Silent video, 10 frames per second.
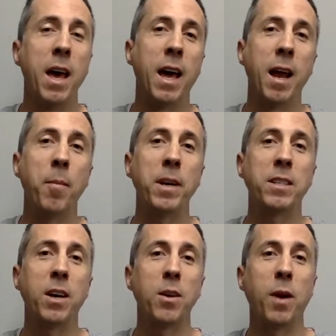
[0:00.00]
And I'm going to
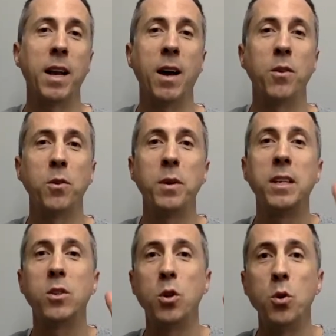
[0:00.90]
tell you right now, you need
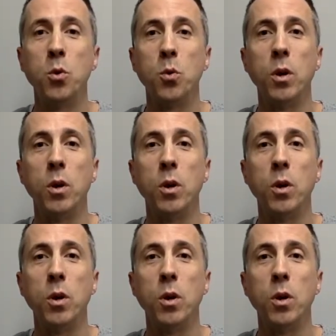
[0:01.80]
two